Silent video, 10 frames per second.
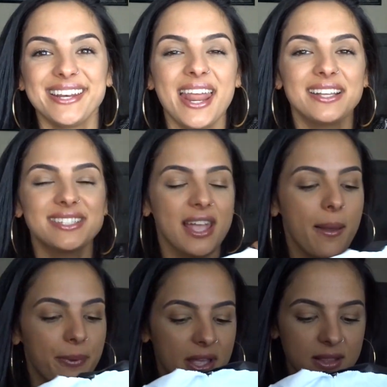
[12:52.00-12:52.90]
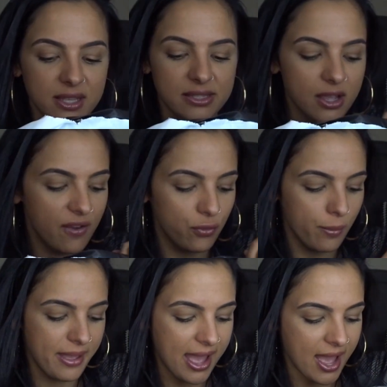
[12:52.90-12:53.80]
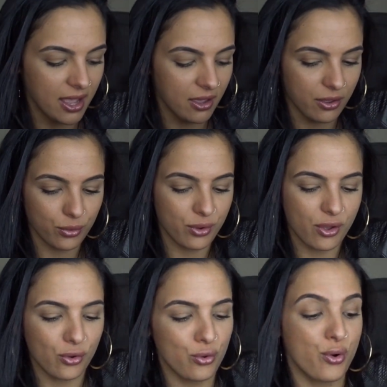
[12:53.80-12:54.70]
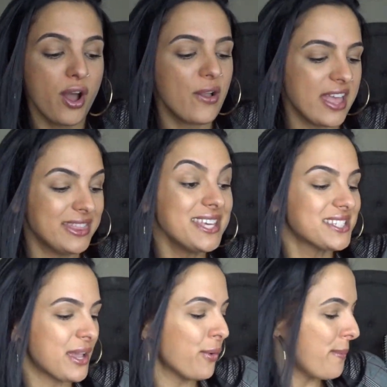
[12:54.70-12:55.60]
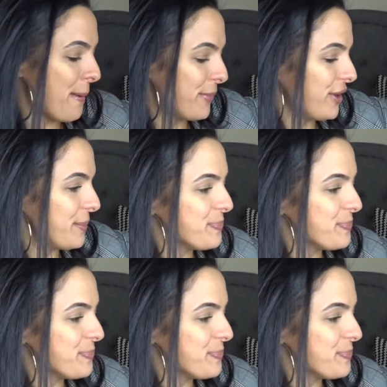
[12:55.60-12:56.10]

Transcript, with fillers: Next up in the Zaful bag, ooh, okay, this I remember.